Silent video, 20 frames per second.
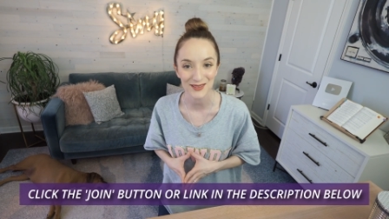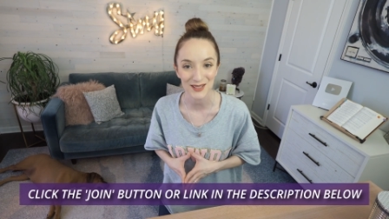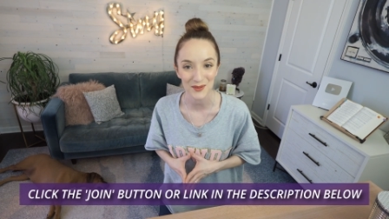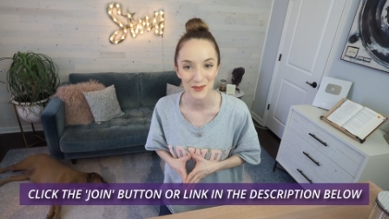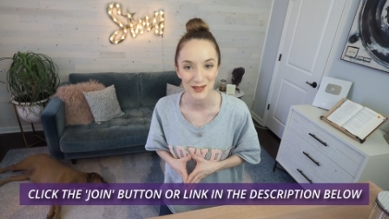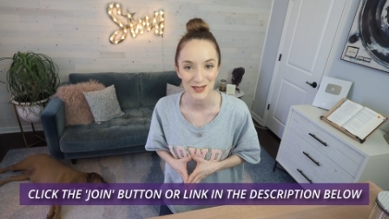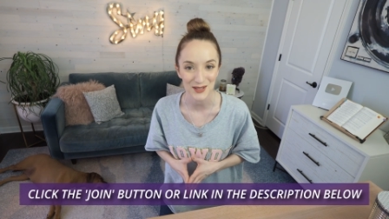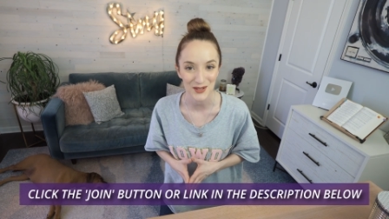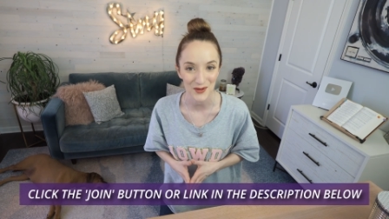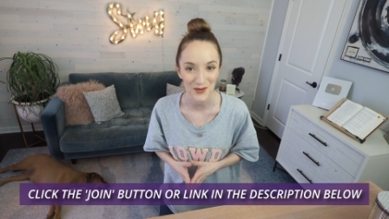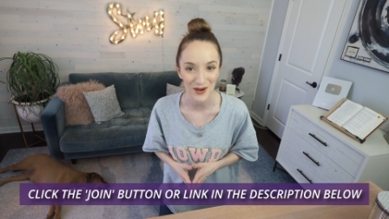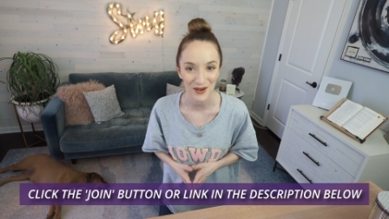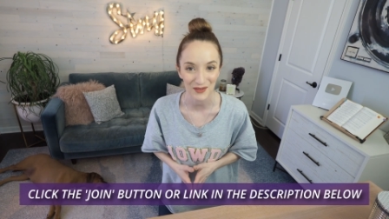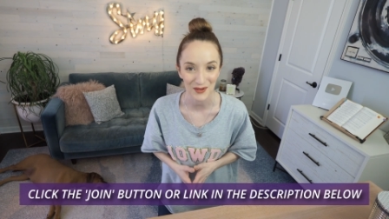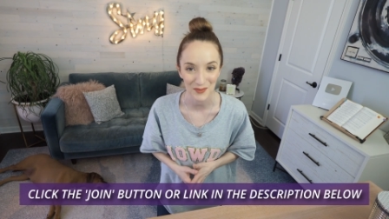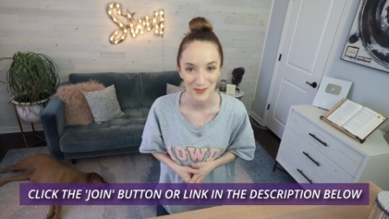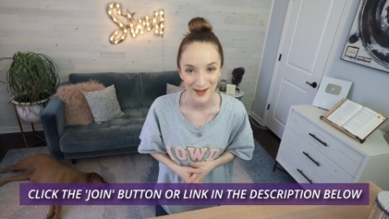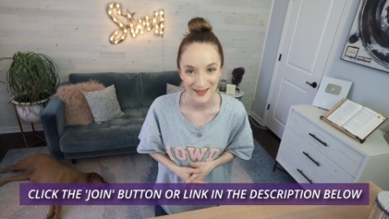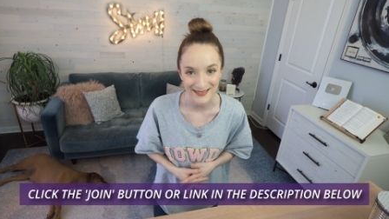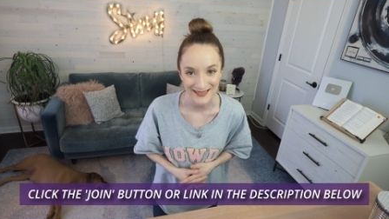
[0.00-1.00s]
that we do every
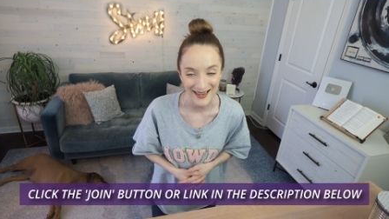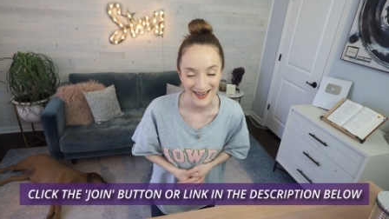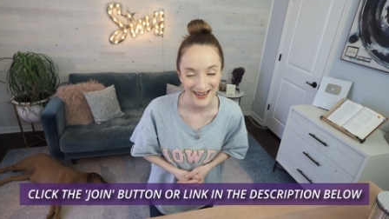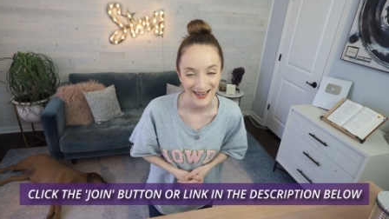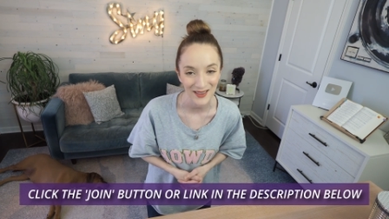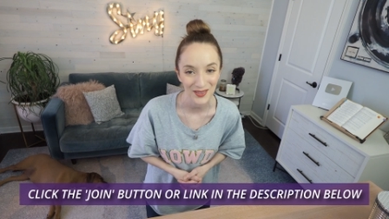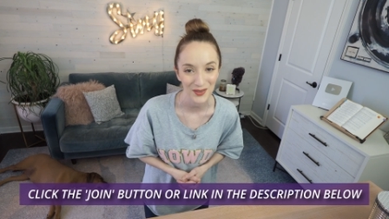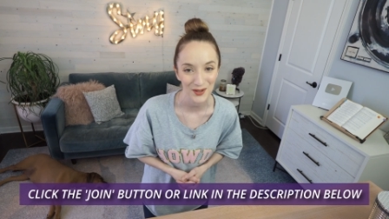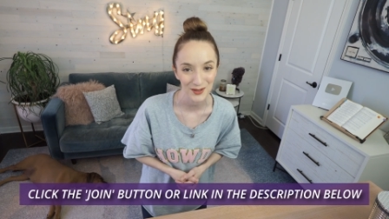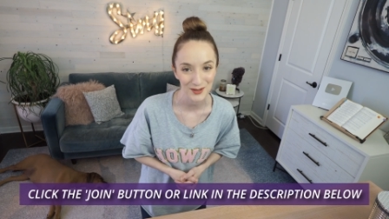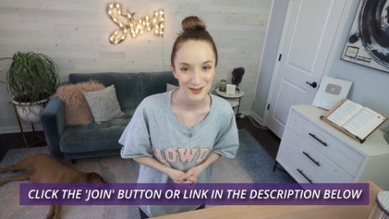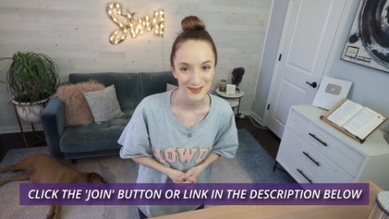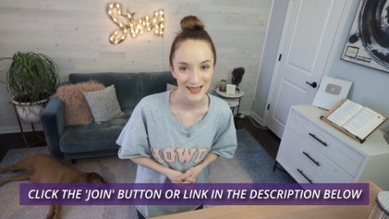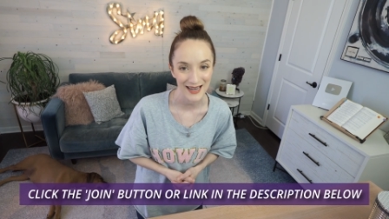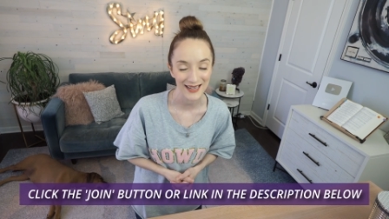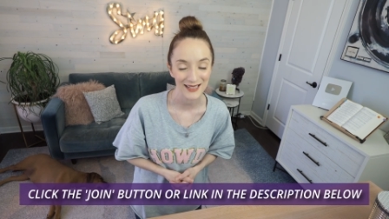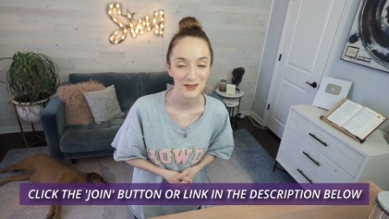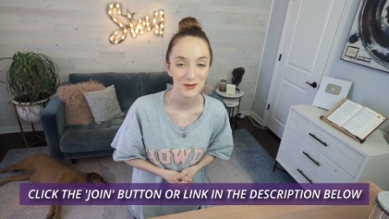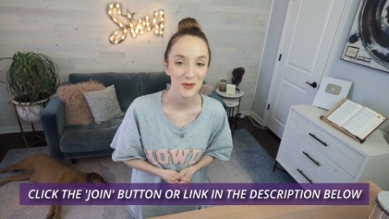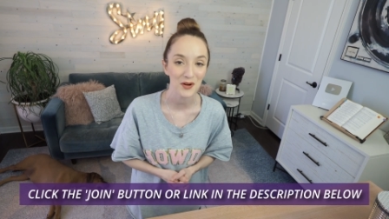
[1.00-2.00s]
Monday and
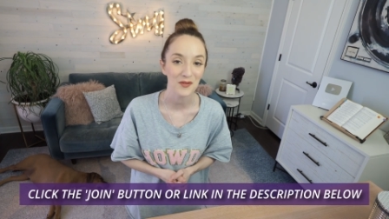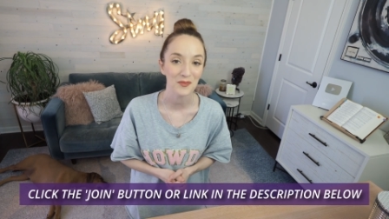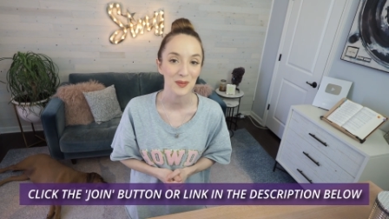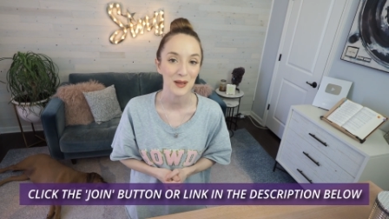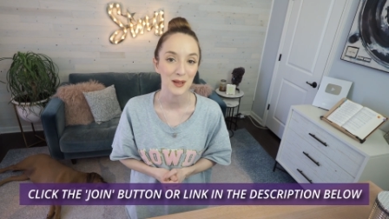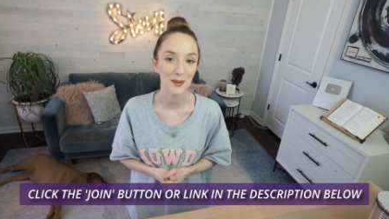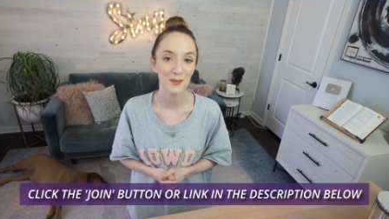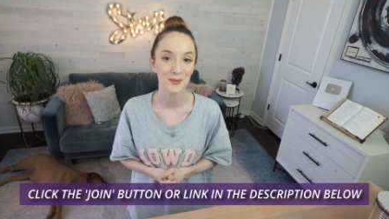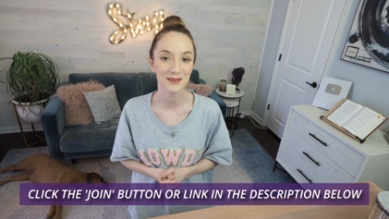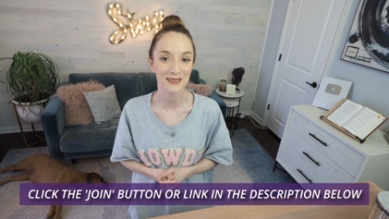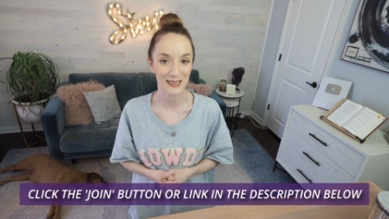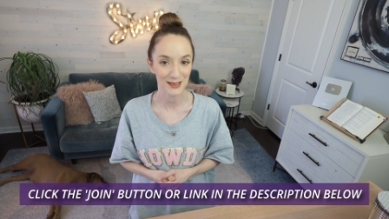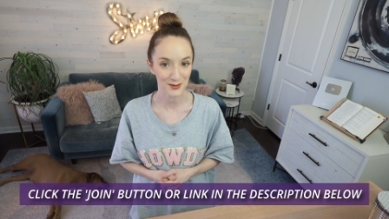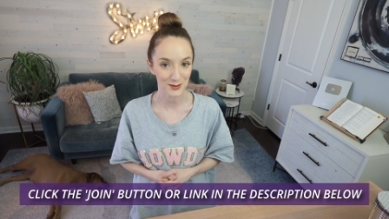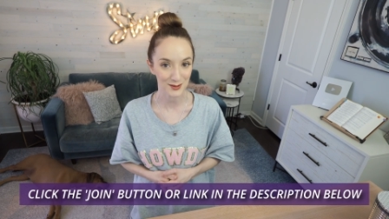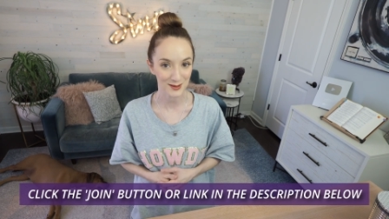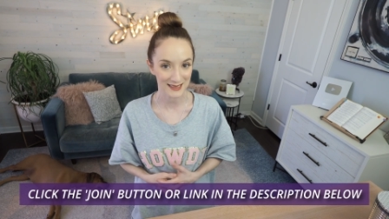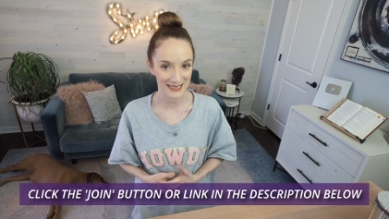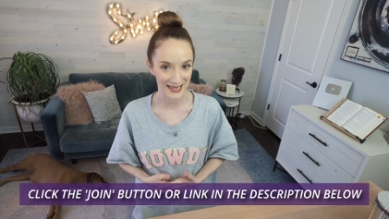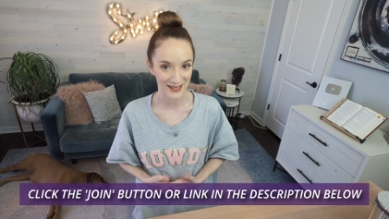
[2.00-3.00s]
Thursday at 12 p.m.
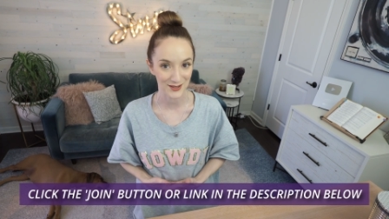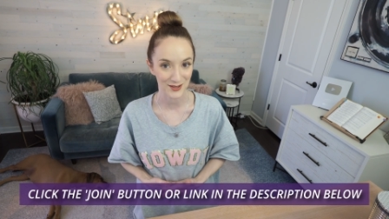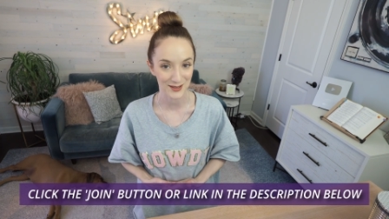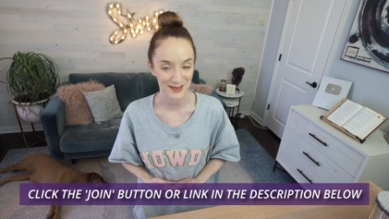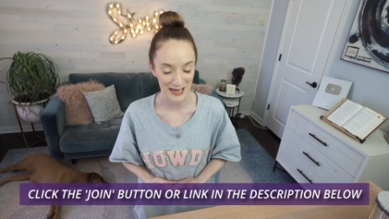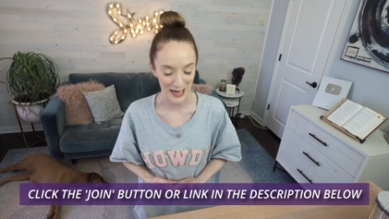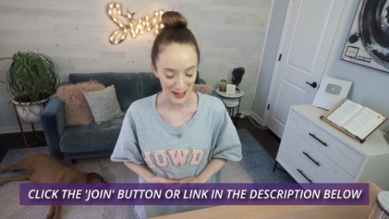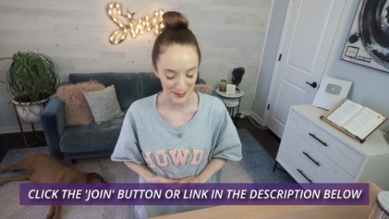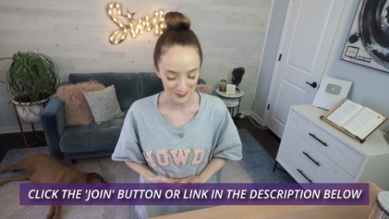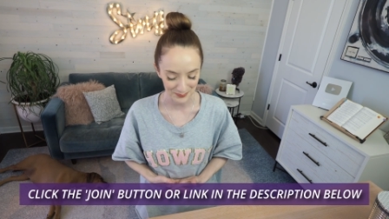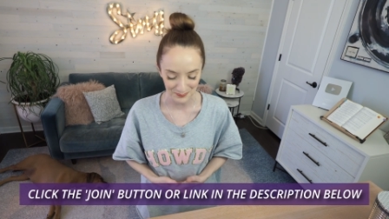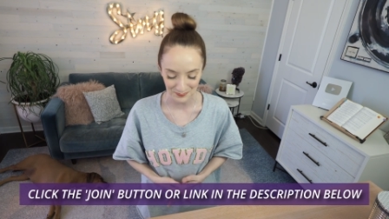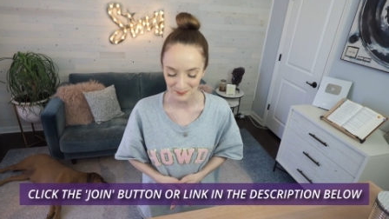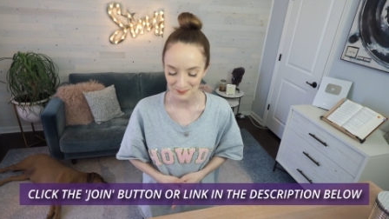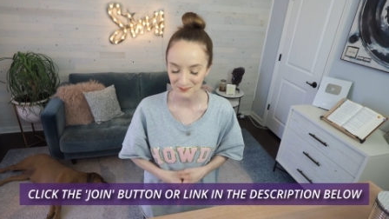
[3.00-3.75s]
Central Standard Time.